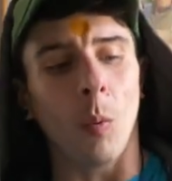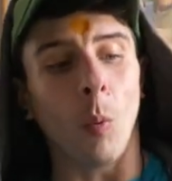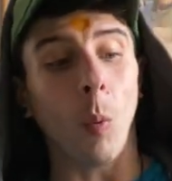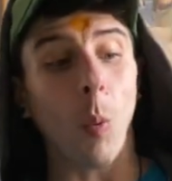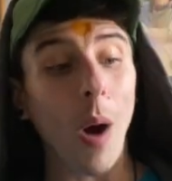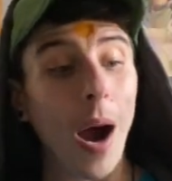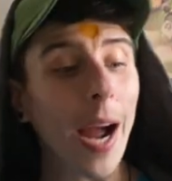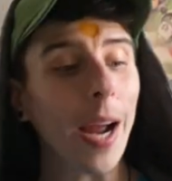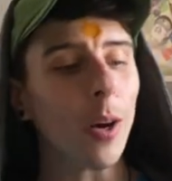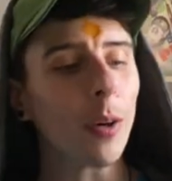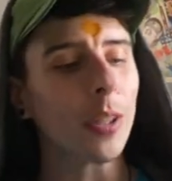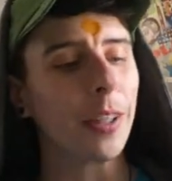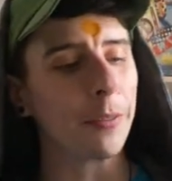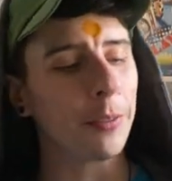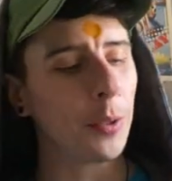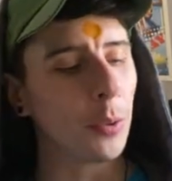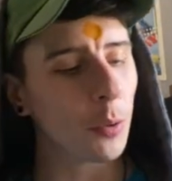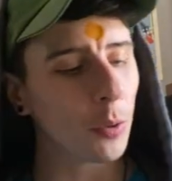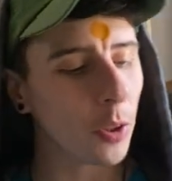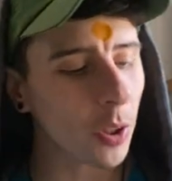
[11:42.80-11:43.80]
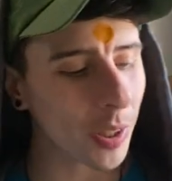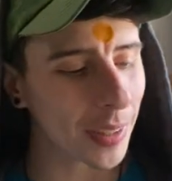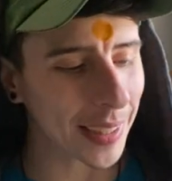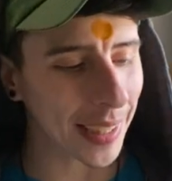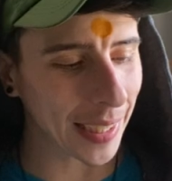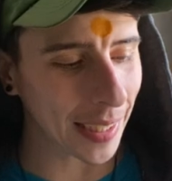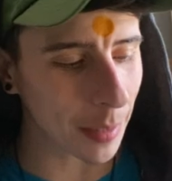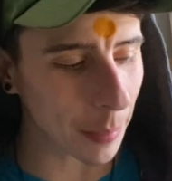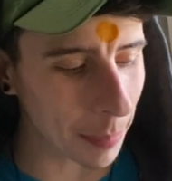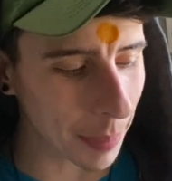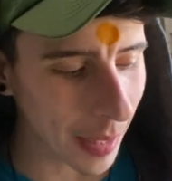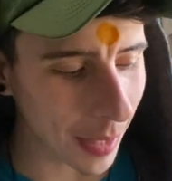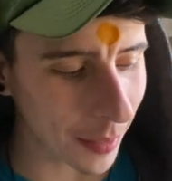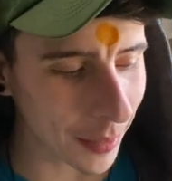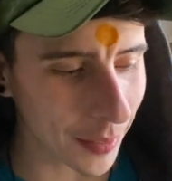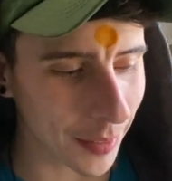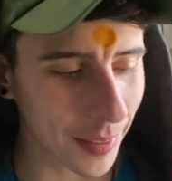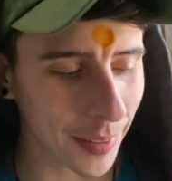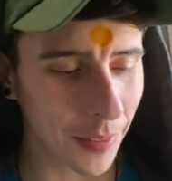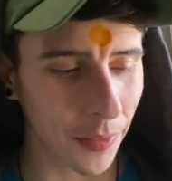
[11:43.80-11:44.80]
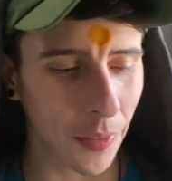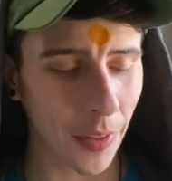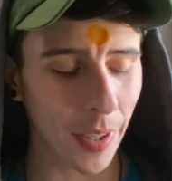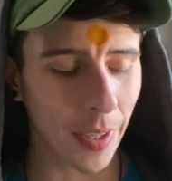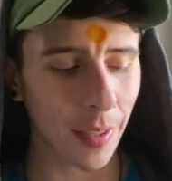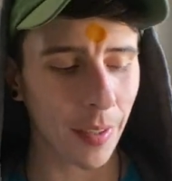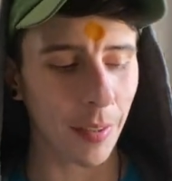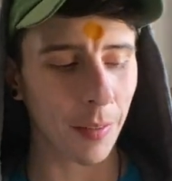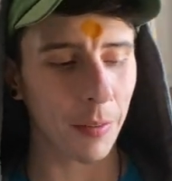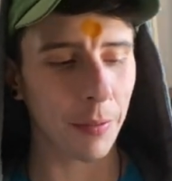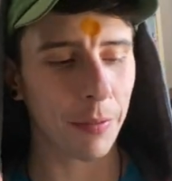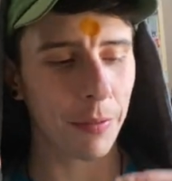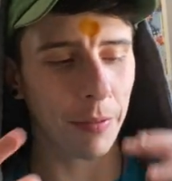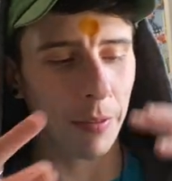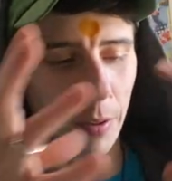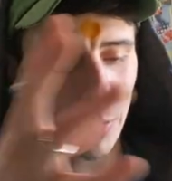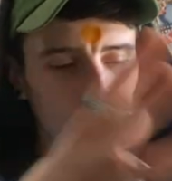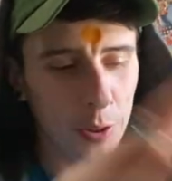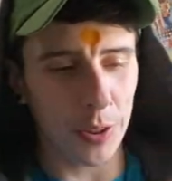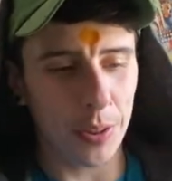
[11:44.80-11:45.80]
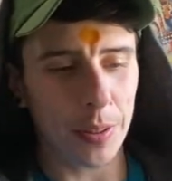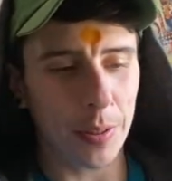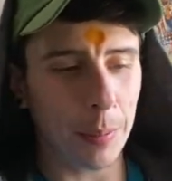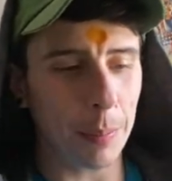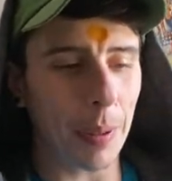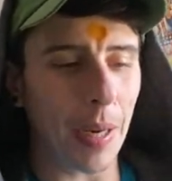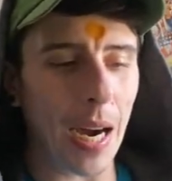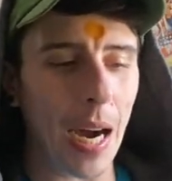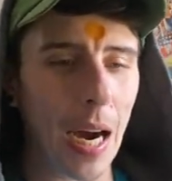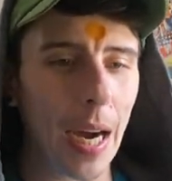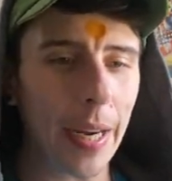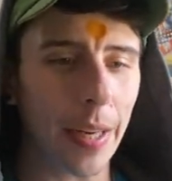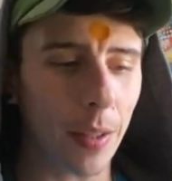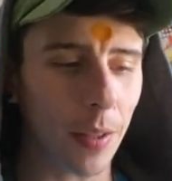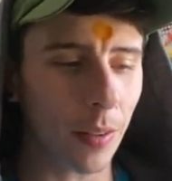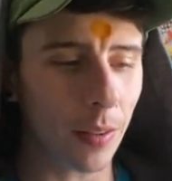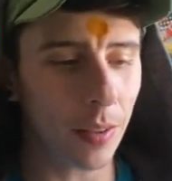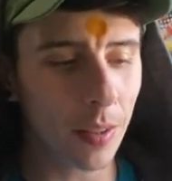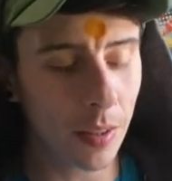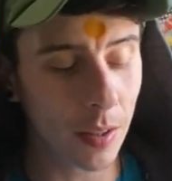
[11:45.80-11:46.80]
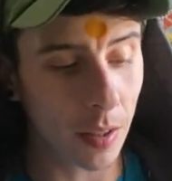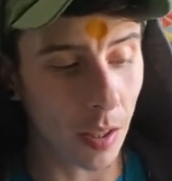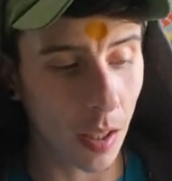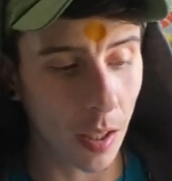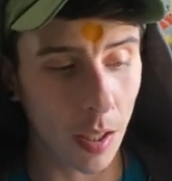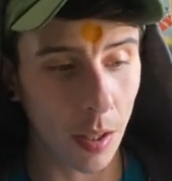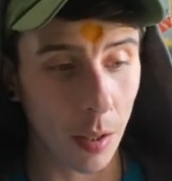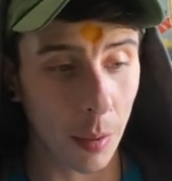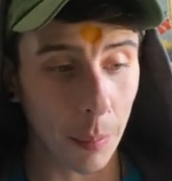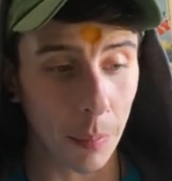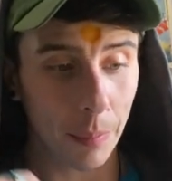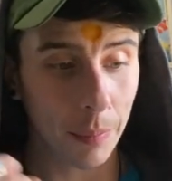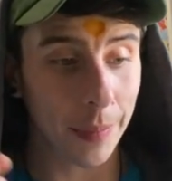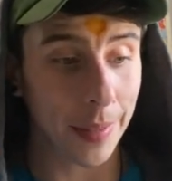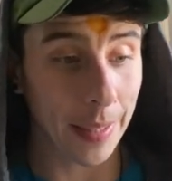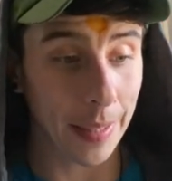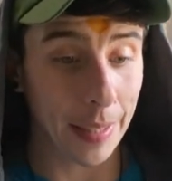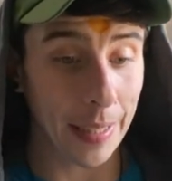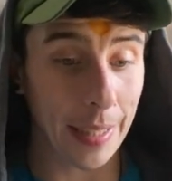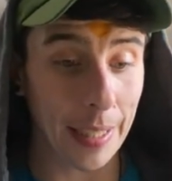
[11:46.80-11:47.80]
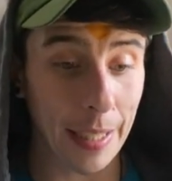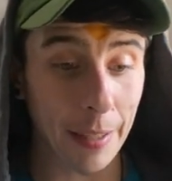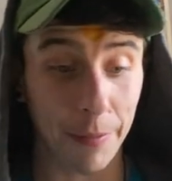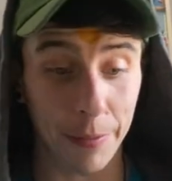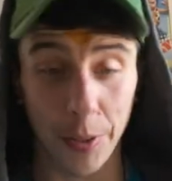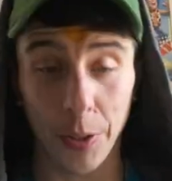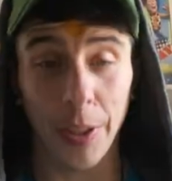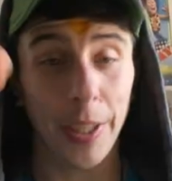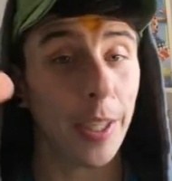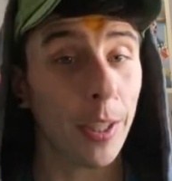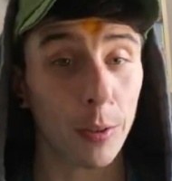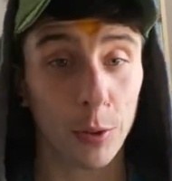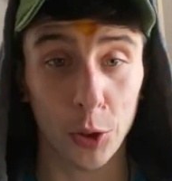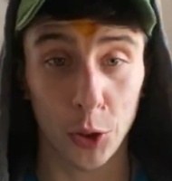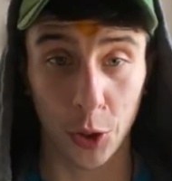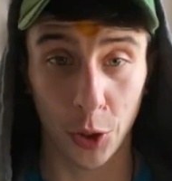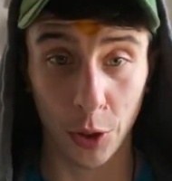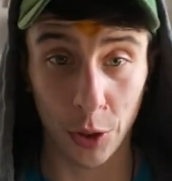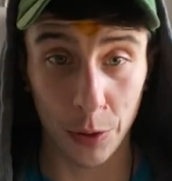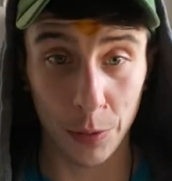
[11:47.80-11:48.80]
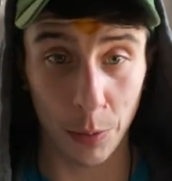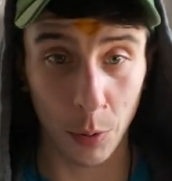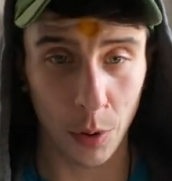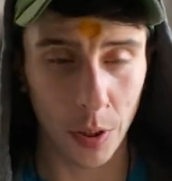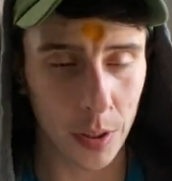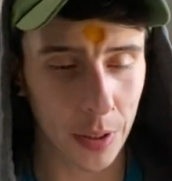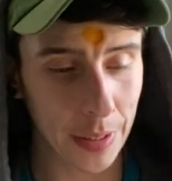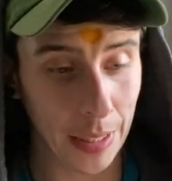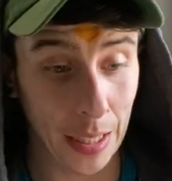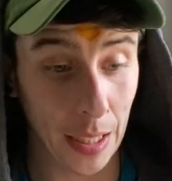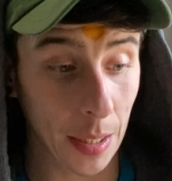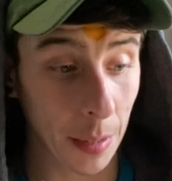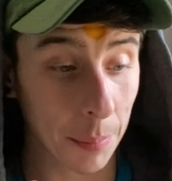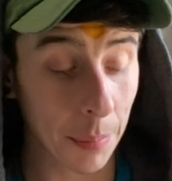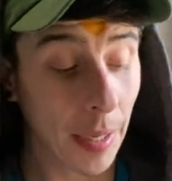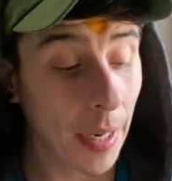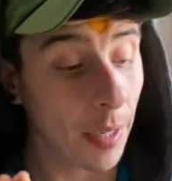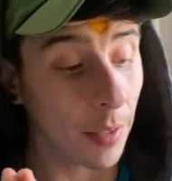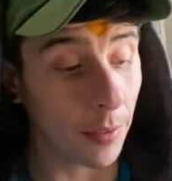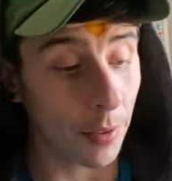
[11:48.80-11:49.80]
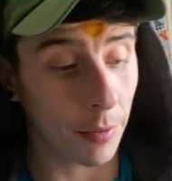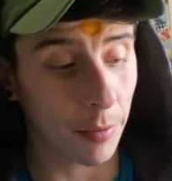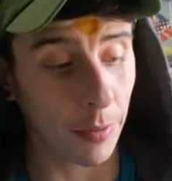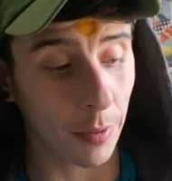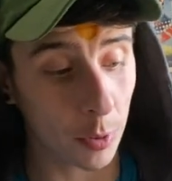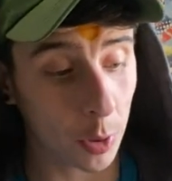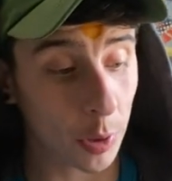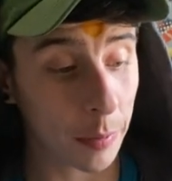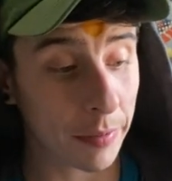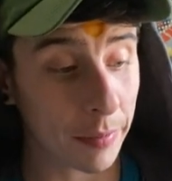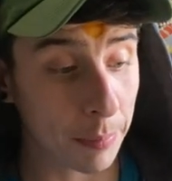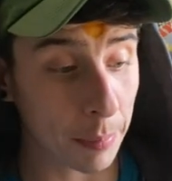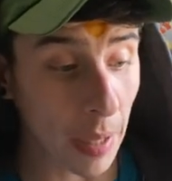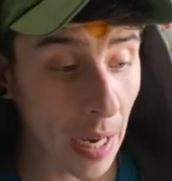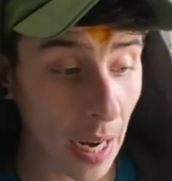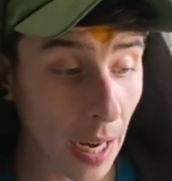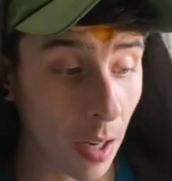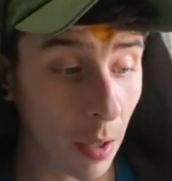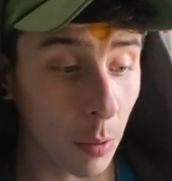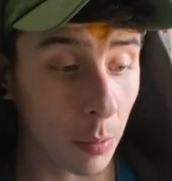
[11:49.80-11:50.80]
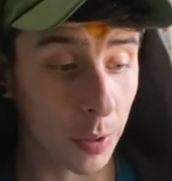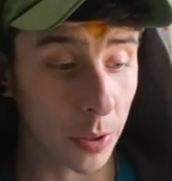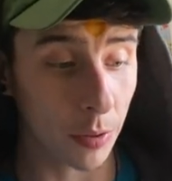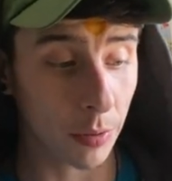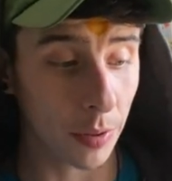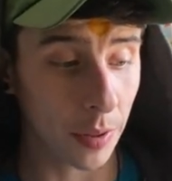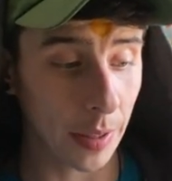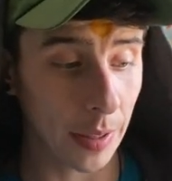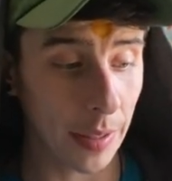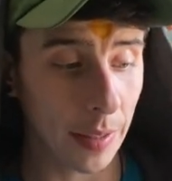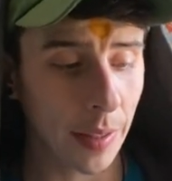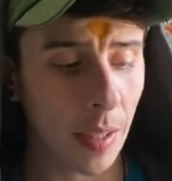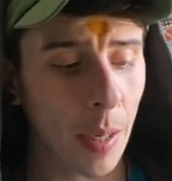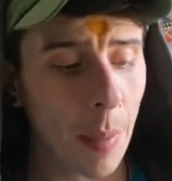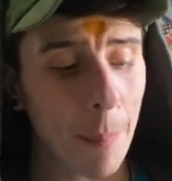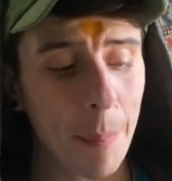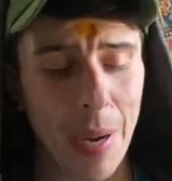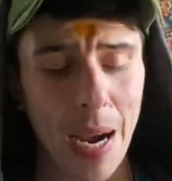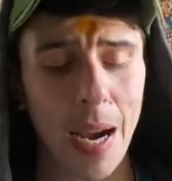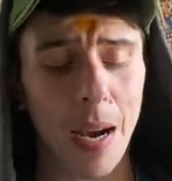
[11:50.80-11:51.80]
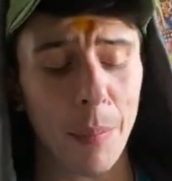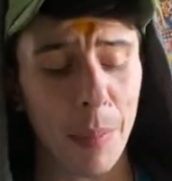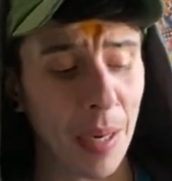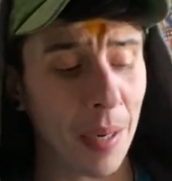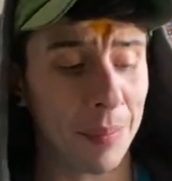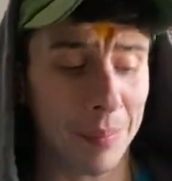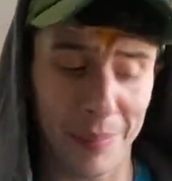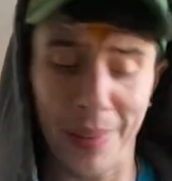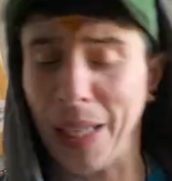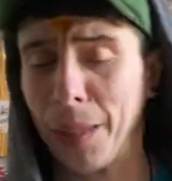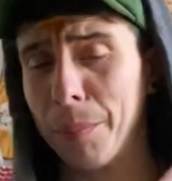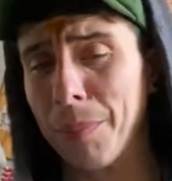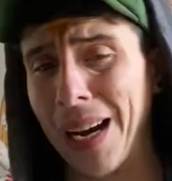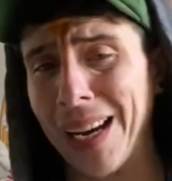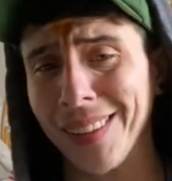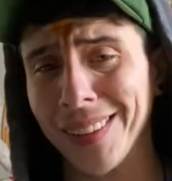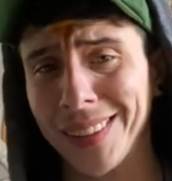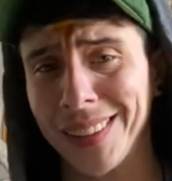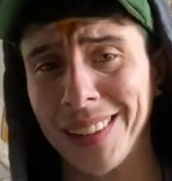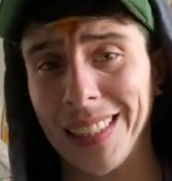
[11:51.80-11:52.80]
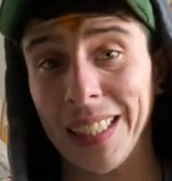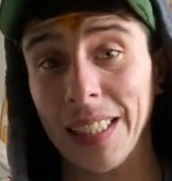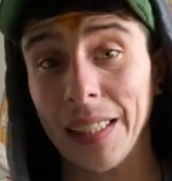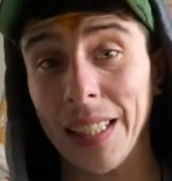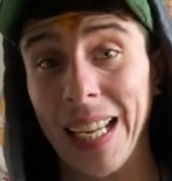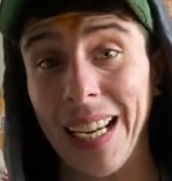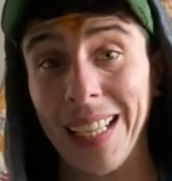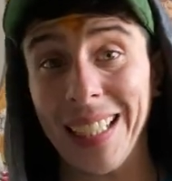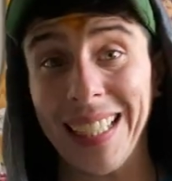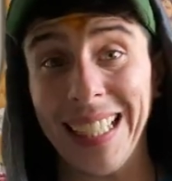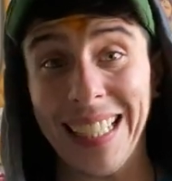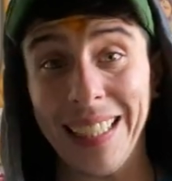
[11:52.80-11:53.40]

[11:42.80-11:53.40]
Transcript: wild if you think about the first pile. If you're here just for the second pile, the first pile was really about like balancing that